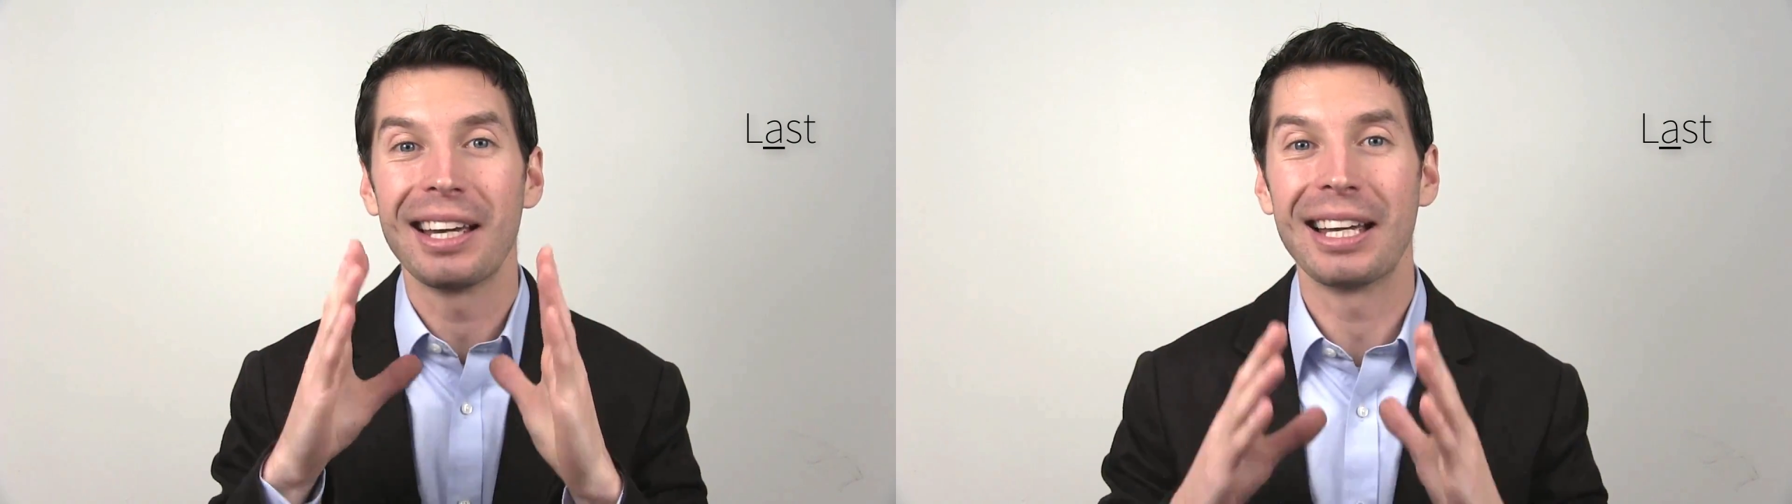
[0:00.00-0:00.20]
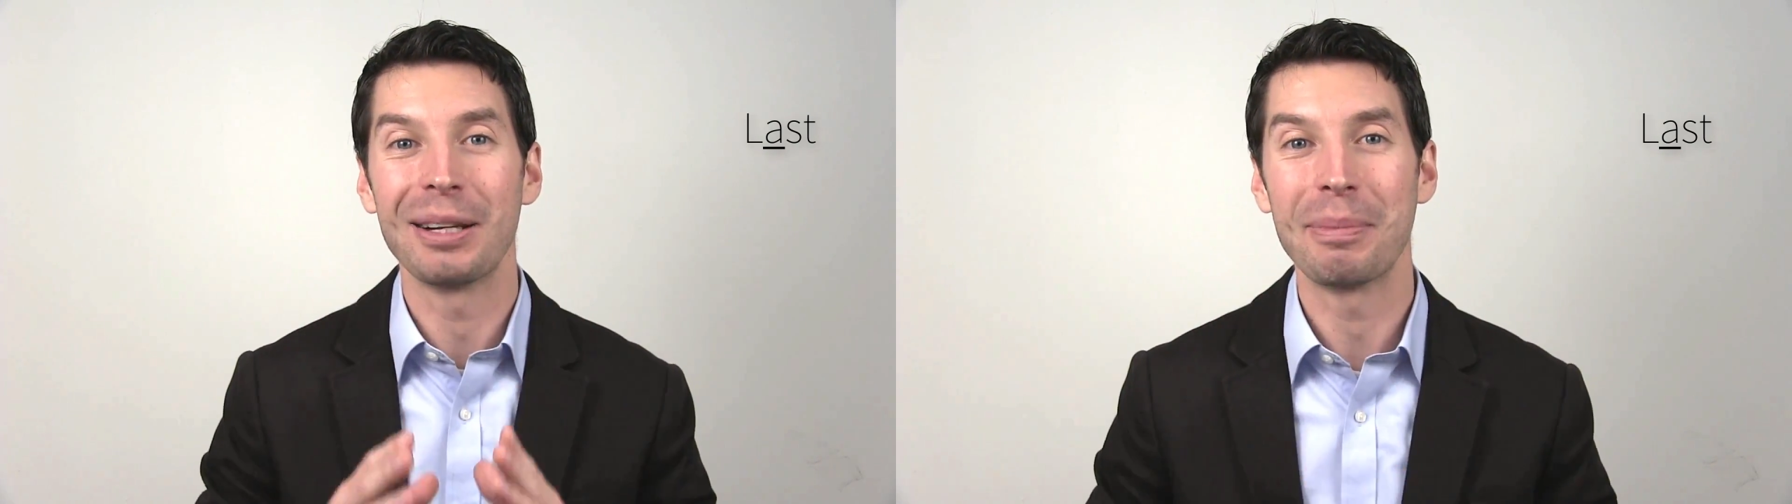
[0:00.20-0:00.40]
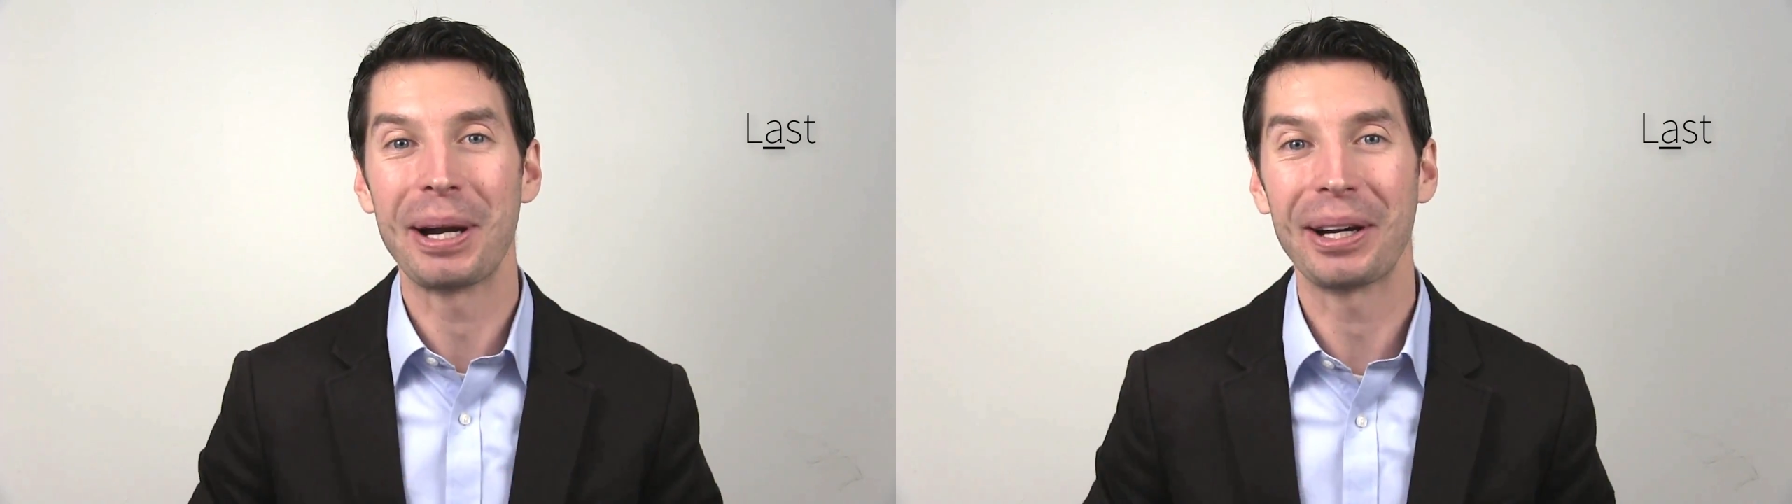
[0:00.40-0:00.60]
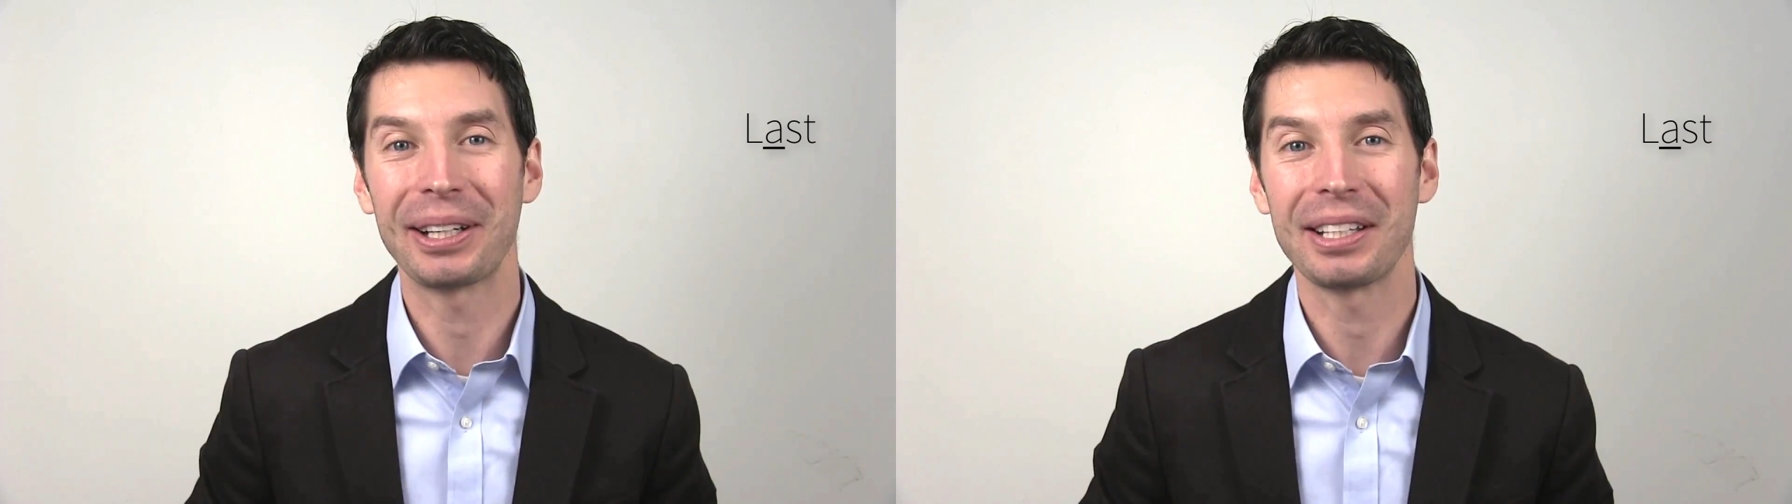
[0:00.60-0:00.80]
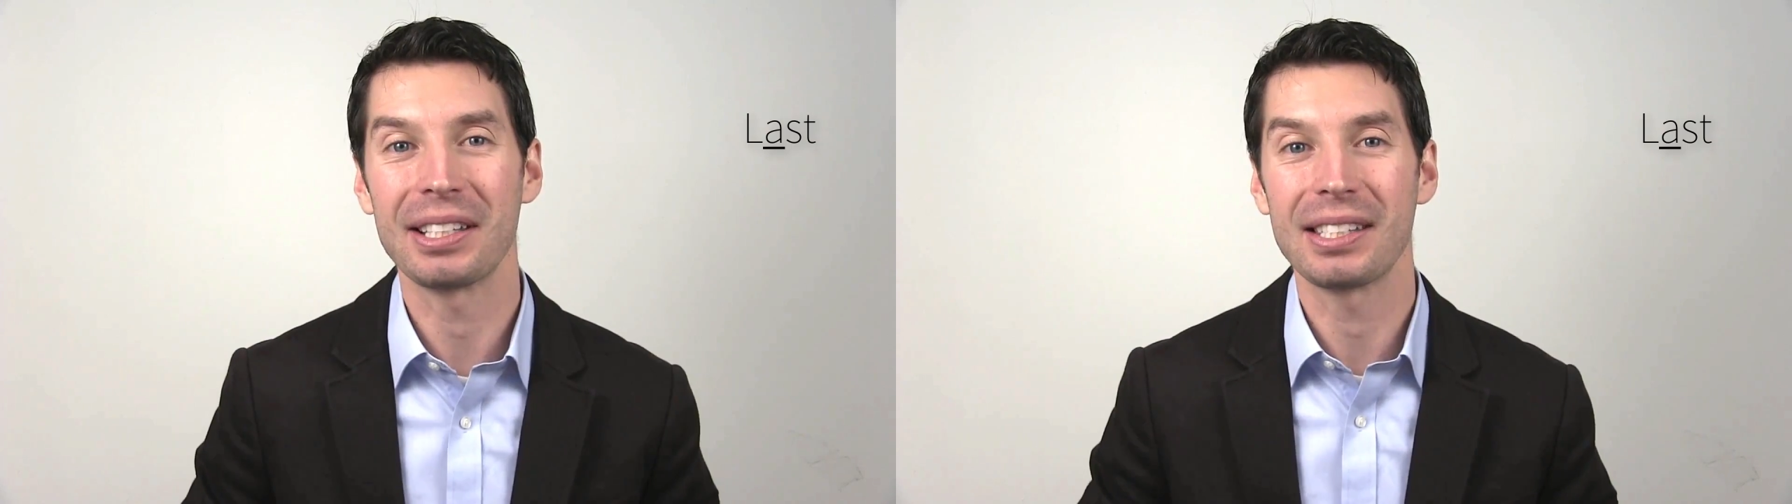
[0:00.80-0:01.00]
and
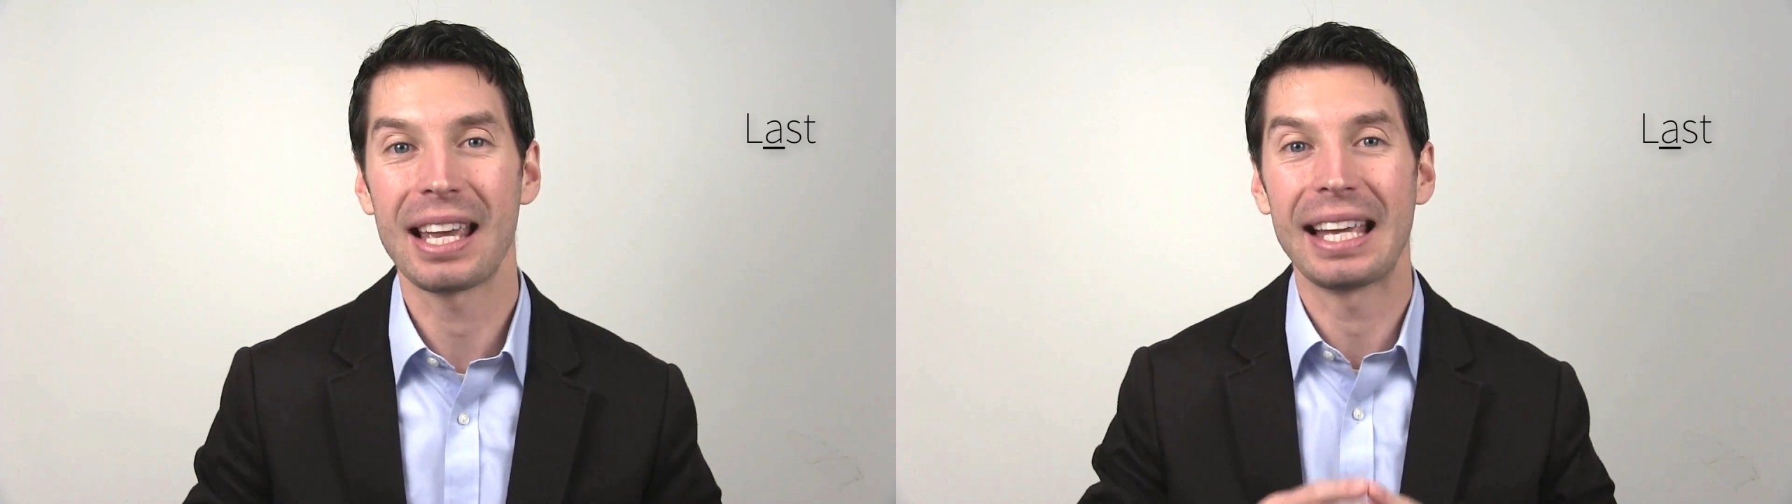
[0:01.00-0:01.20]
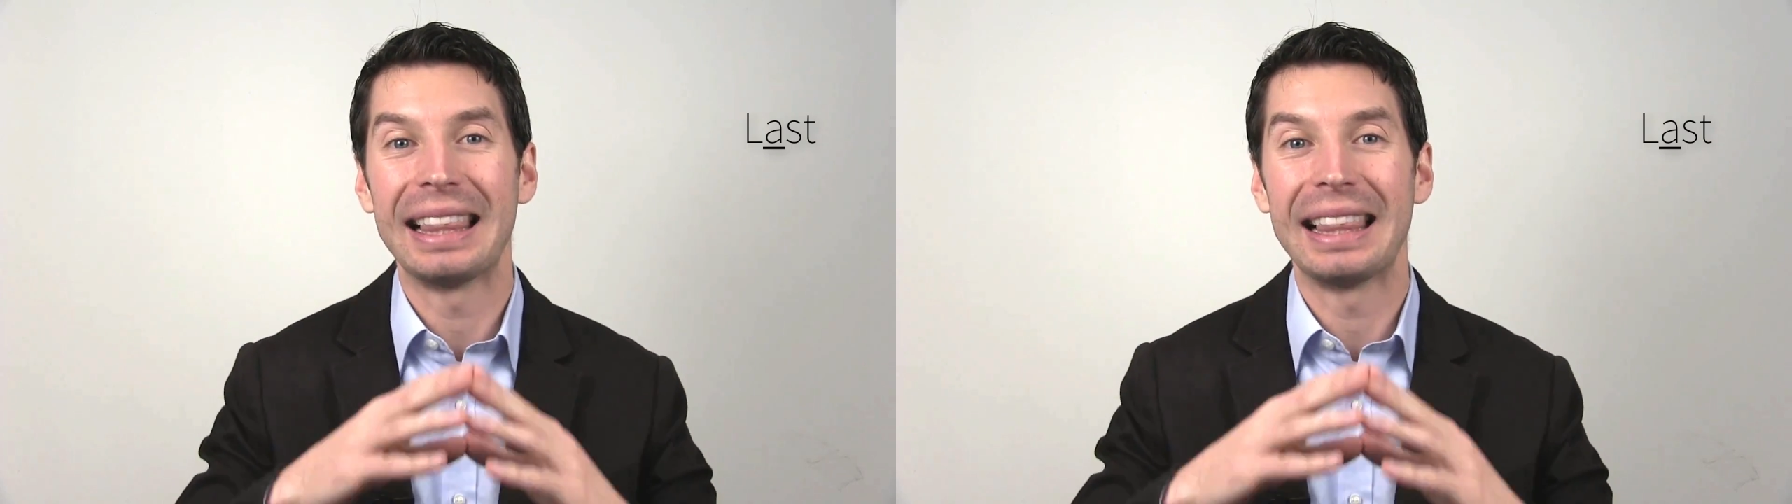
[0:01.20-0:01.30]
Americans say